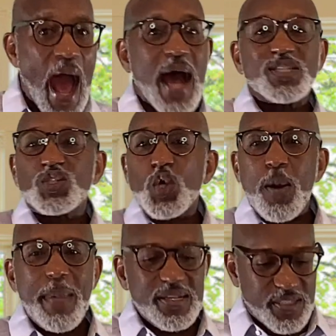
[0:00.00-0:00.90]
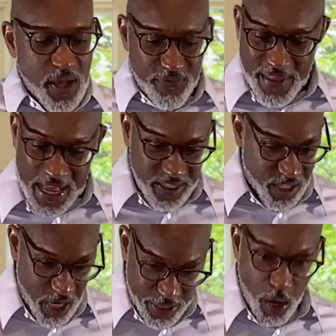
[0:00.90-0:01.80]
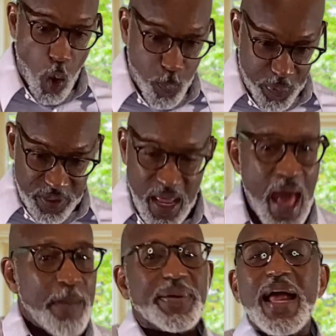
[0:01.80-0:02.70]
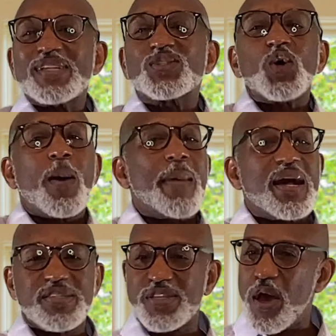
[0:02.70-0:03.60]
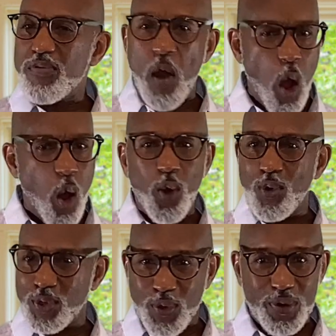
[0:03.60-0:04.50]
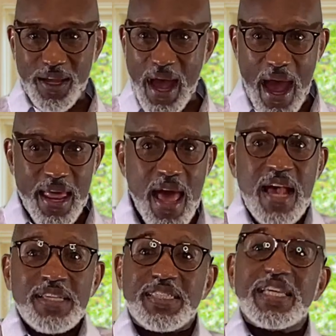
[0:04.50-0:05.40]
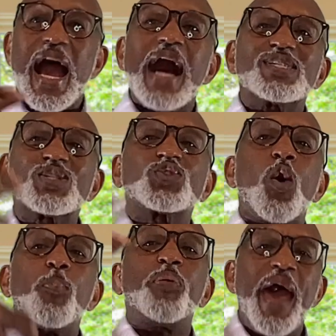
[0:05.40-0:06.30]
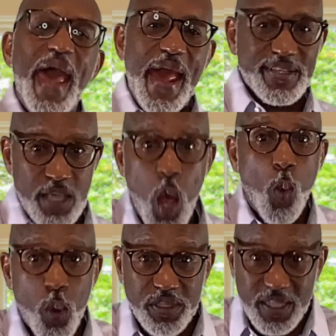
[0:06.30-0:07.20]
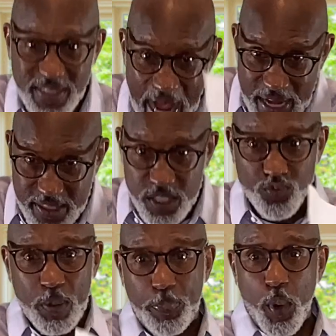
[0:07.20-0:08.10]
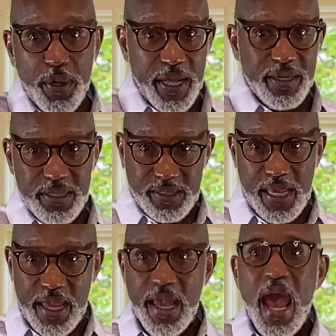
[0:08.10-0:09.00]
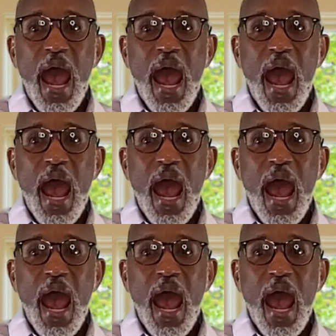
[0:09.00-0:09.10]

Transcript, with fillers: I saw myself not cut open, but I saw myself whole, glory to God. See, I saw past what the doctors report had to say.